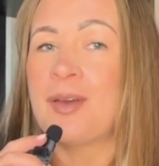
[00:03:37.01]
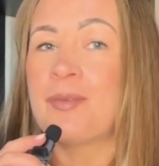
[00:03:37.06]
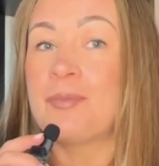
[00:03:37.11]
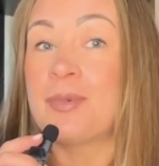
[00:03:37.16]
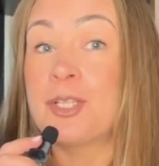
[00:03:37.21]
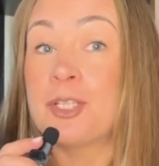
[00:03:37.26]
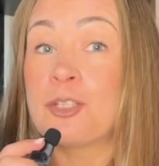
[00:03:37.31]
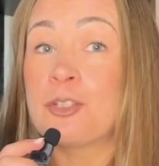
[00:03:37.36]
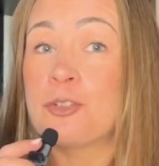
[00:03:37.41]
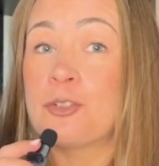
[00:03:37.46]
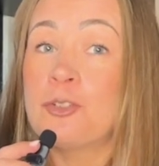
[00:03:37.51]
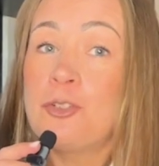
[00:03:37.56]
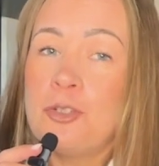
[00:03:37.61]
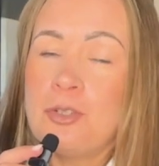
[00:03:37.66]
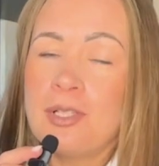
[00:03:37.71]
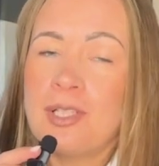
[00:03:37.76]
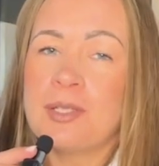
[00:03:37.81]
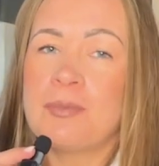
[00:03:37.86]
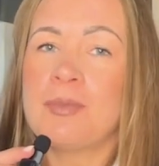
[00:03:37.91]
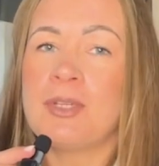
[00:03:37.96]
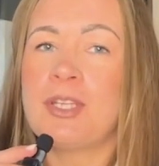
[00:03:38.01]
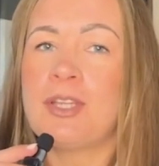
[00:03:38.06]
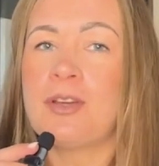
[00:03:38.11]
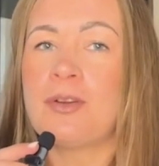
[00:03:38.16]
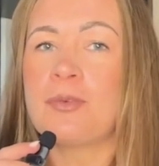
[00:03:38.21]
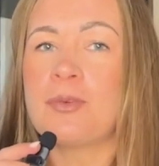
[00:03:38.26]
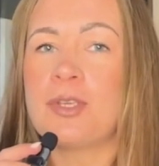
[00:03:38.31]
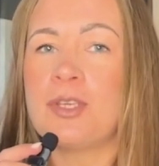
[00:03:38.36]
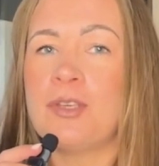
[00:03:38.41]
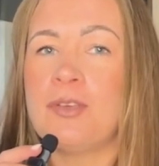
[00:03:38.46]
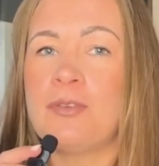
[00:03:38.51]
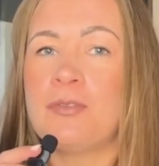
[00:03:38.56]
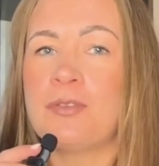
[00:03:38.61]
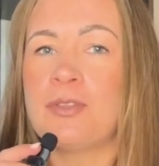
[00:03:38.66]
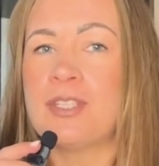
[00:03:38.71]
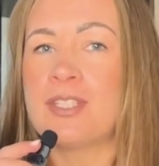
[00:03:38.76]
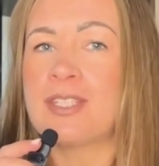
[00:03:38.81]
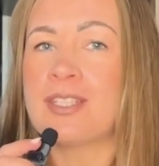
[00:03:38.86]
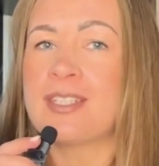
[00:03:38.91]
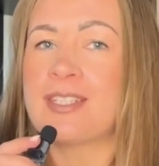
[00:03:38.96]
but do let me know if
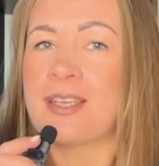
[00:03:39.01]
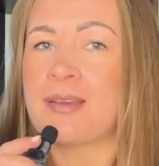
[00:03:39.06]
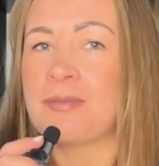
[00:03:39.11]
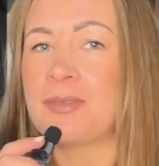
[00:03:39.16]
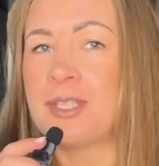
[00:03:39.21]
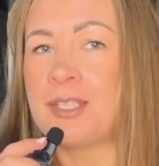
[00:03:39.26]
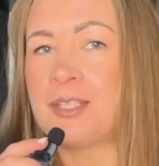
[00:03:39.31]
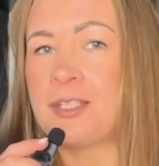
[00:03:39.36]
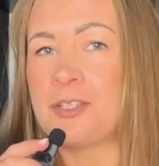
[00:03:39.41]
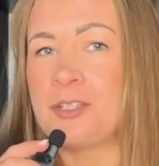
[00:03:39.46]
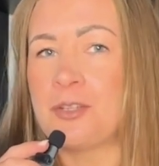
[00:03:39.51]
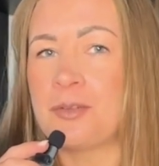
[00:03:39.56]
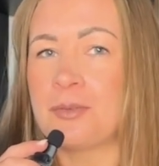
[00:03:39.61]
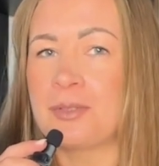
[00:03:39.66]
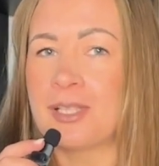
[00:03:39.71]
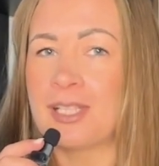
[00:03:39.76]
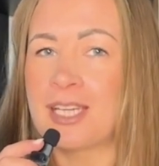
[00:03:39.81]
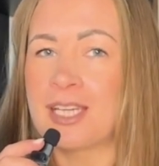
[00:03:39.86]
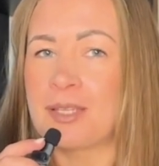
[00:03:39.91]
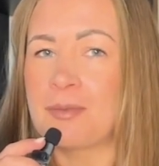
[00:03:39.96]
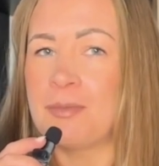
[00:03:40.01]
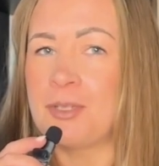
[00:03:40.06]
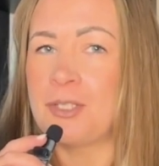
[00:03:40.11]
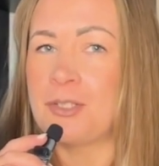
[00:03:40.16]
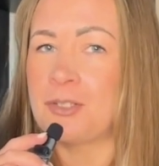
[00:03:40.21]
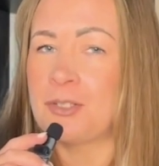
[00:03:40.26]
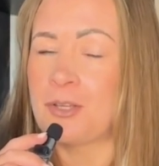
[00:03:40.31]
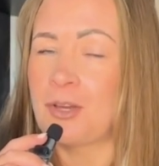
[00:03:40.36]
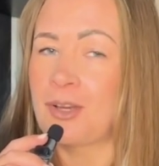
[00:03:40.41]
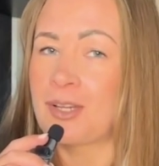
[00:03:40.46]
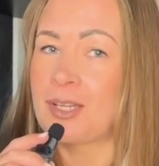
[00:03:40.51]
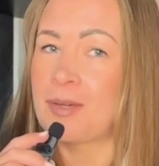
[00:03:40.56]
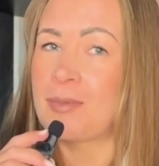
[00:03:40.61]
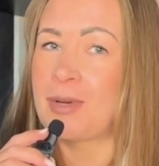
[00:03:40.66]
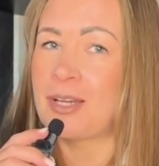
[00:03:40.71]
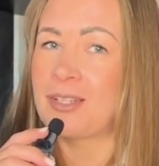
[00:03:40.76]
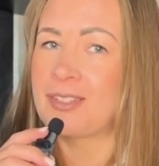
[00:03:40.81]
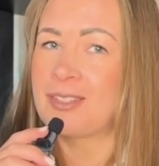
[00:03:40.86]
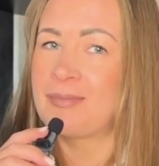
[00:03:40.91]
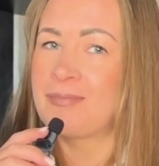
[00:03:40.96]
this is something that you would like me to talk
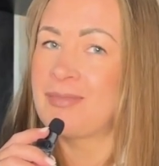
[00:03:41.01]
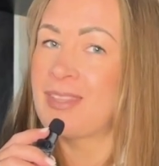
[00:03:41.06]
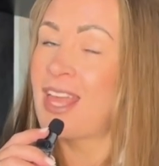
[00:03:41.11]
about.